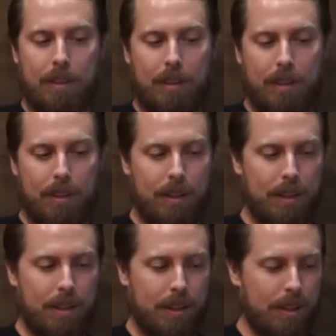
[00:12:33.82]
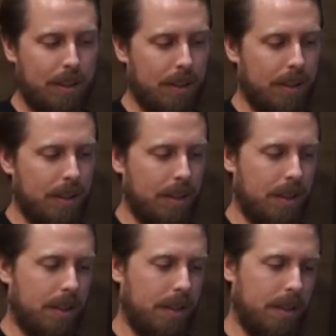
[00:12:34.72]

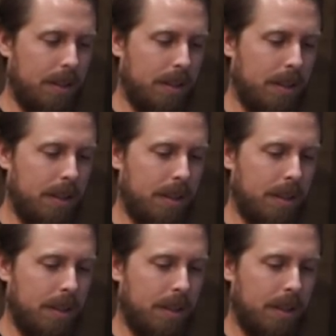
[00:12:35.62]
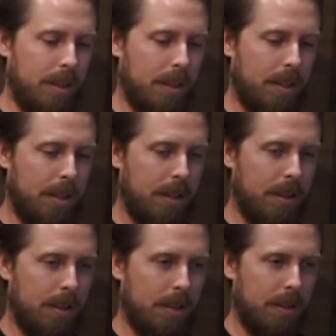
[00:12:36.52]

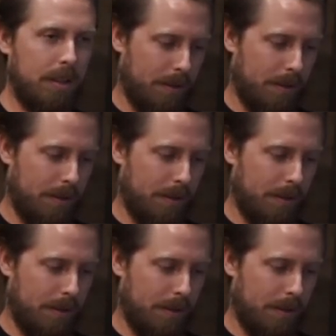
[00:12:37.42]
[no speech]